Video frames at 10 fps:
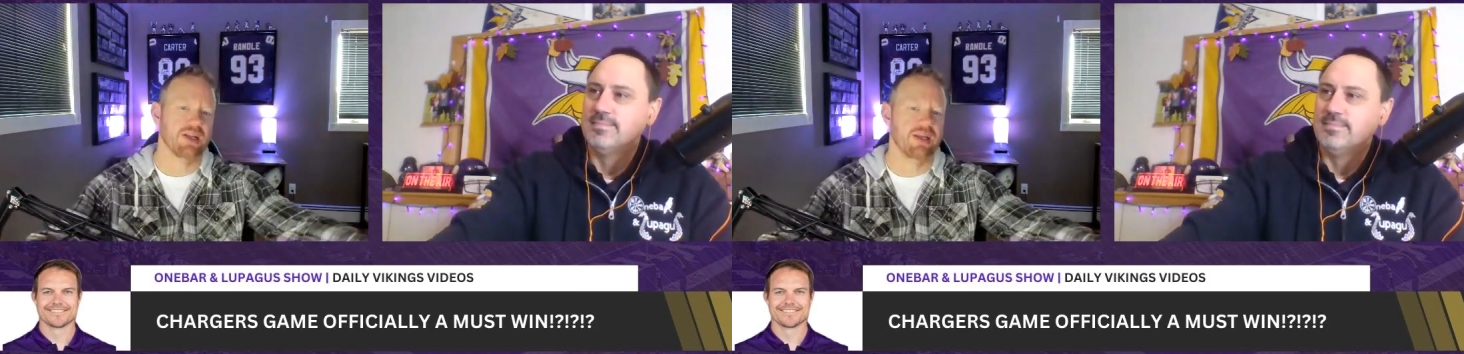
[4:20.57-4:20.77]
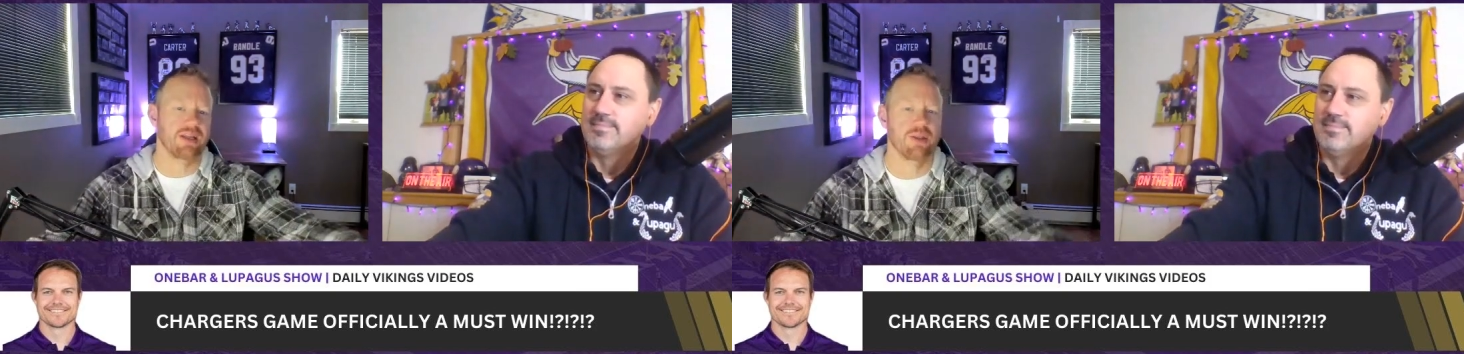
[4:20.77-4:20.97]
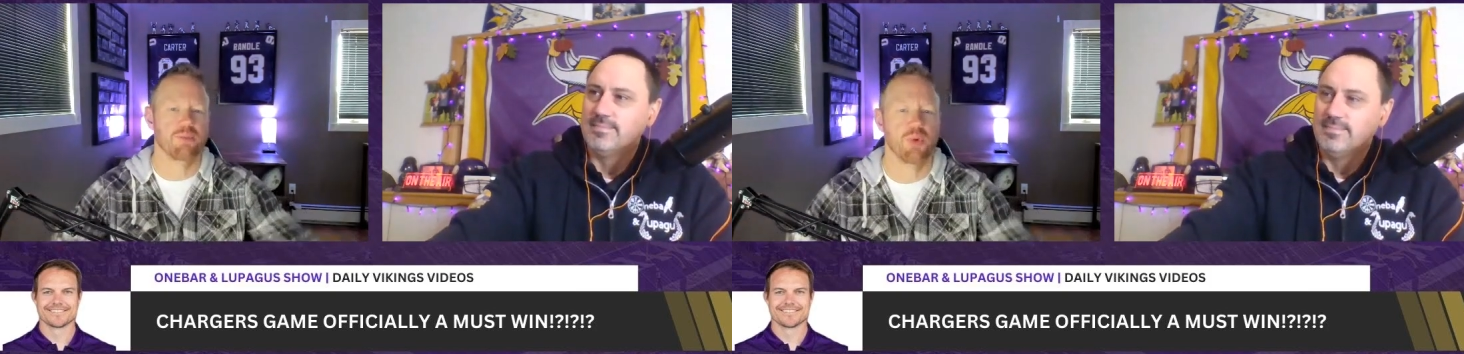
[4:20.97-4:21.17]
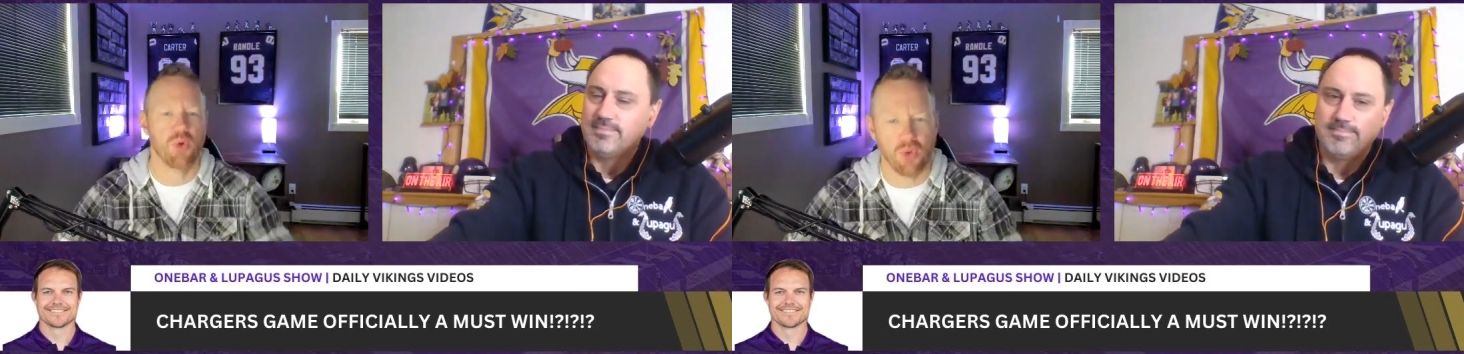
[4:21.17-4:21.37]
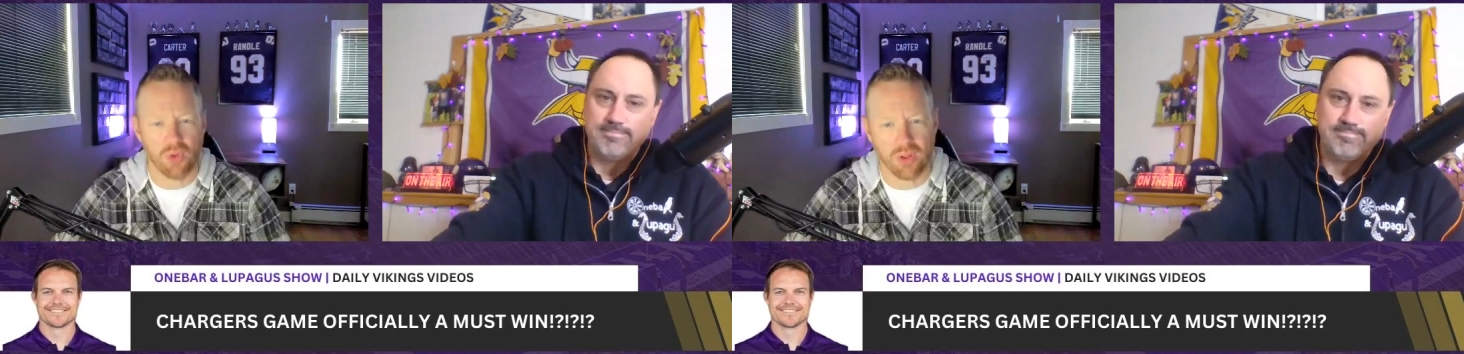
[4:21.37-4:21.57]
Speaker 1: in the
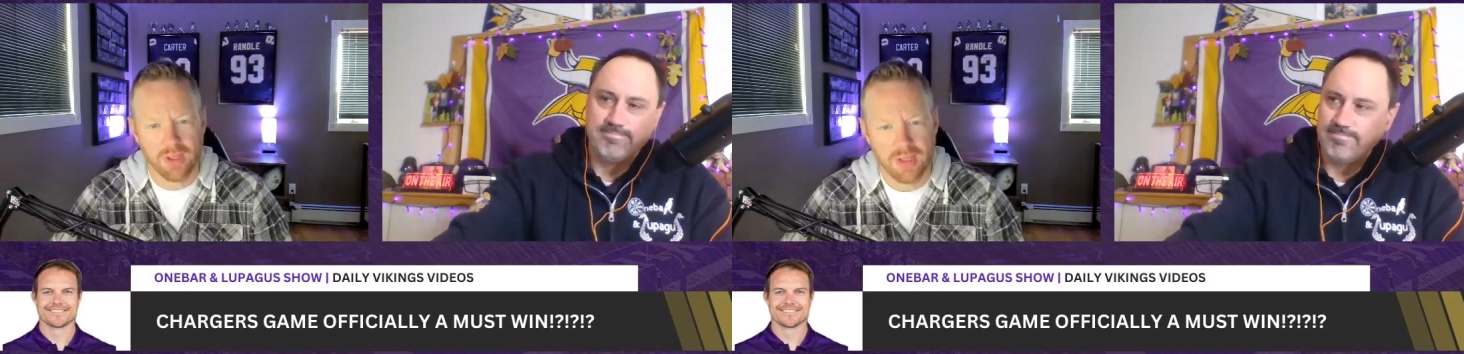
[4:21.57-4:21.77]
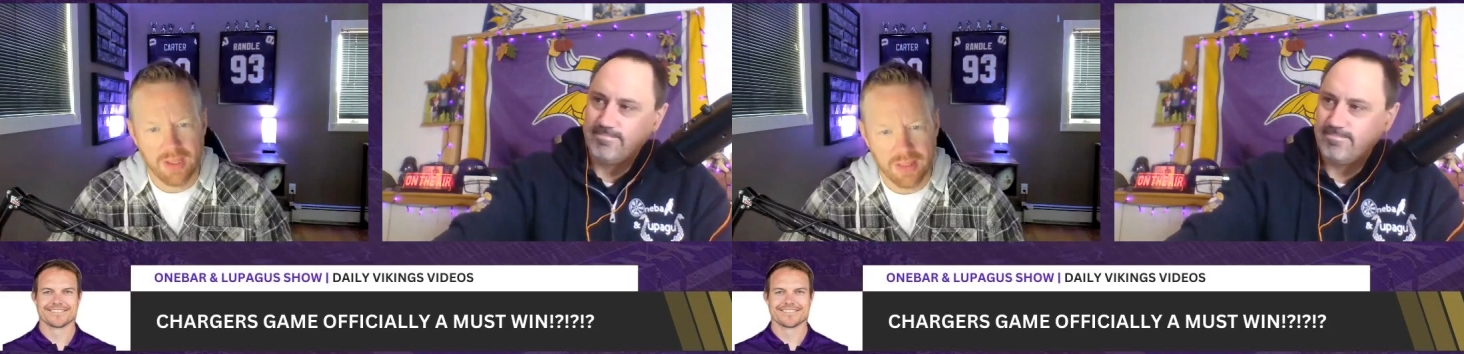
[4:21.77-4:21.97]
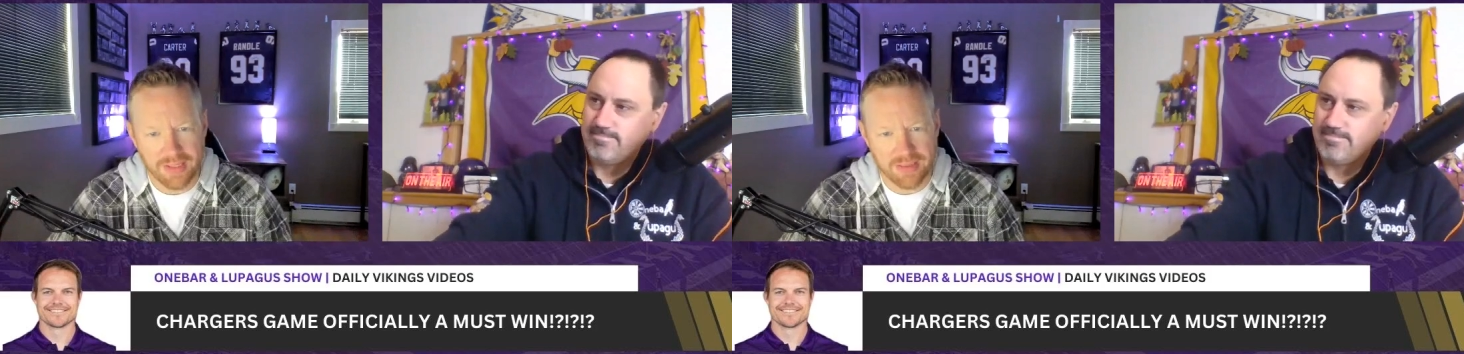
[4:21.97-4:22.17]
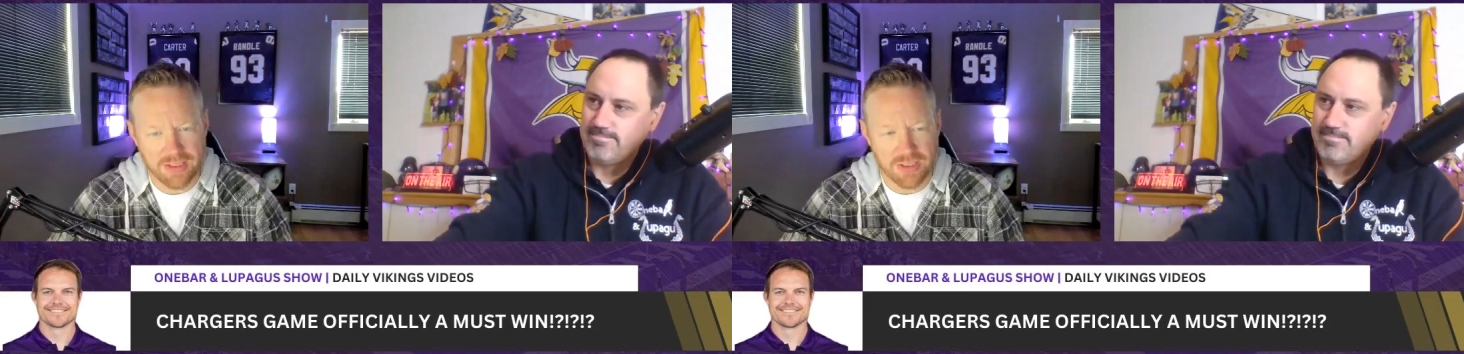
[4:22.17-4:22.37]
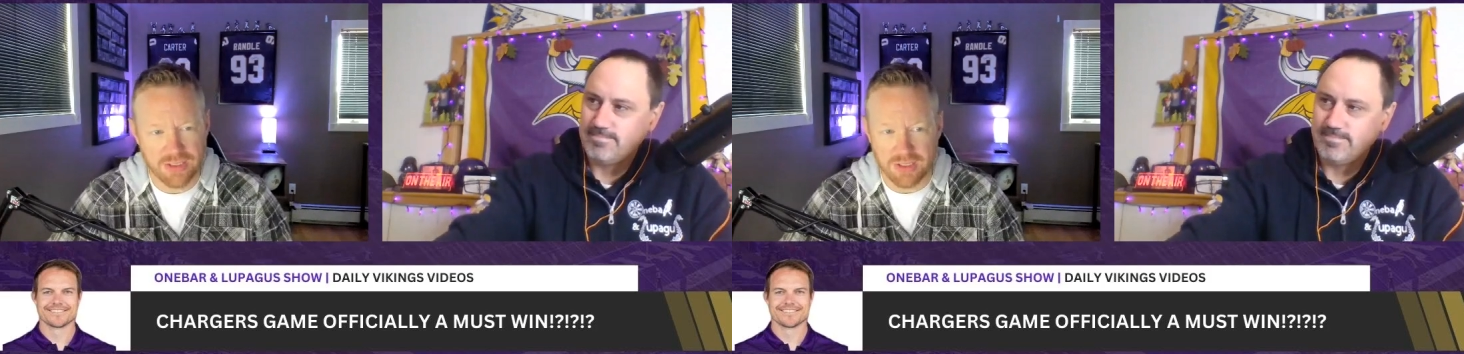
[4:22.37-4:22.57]
poll, that
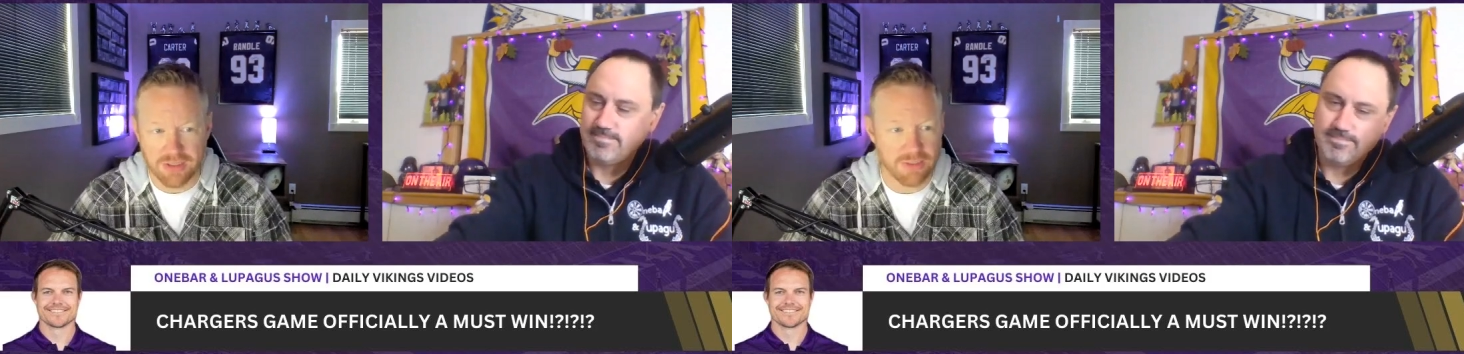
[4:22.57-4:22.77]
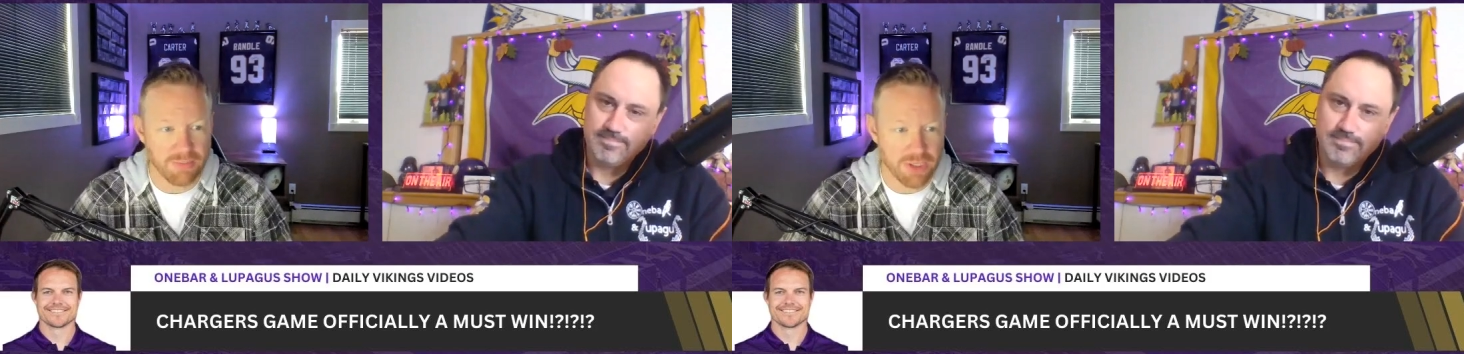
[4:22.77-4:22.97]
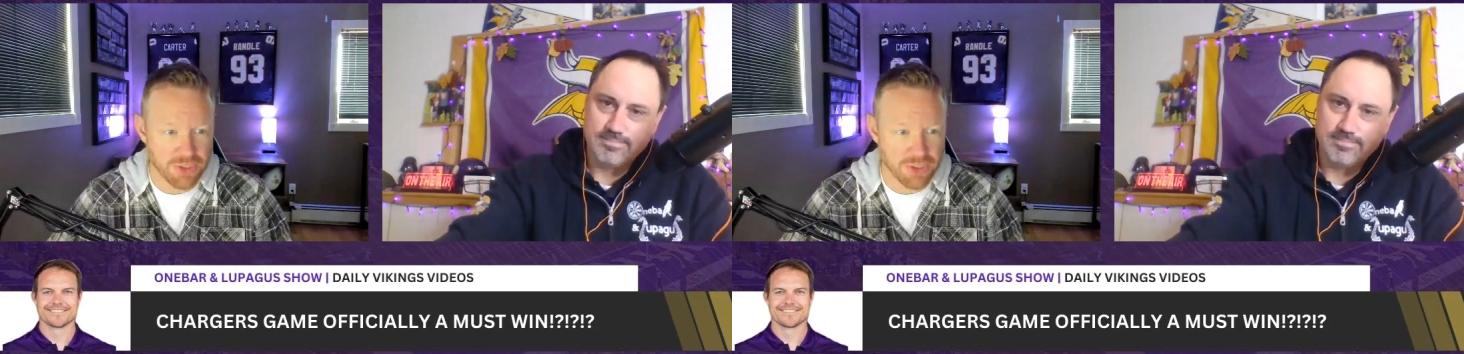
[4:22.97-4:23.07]
this is a must